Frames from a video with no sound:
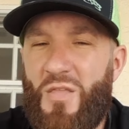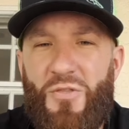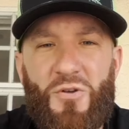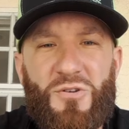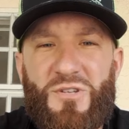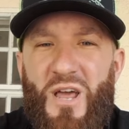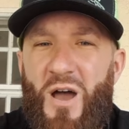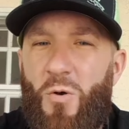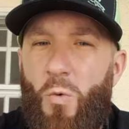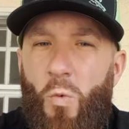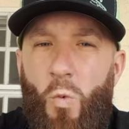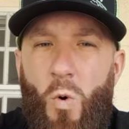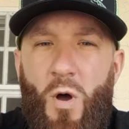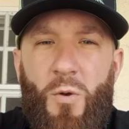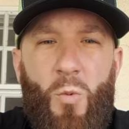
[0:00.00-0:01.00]
There's not
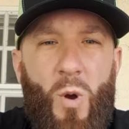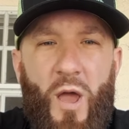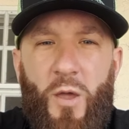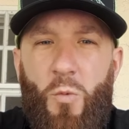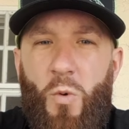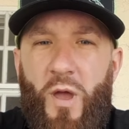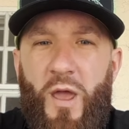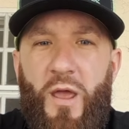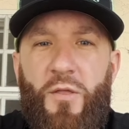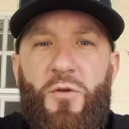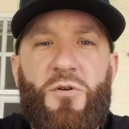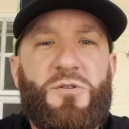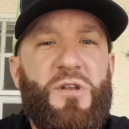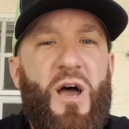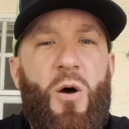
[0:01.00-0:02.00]
one right way,
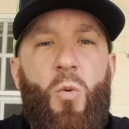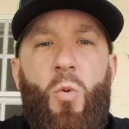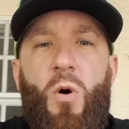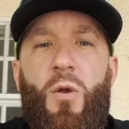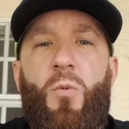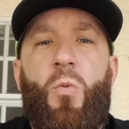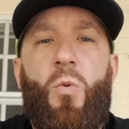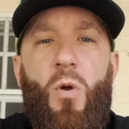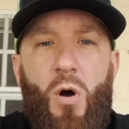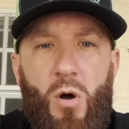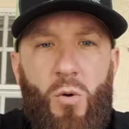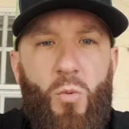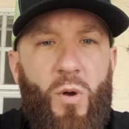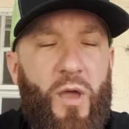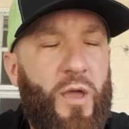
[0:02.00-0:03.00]
there's not one
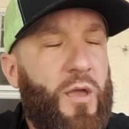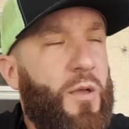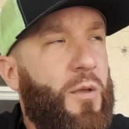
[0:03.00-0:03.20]
wrong way.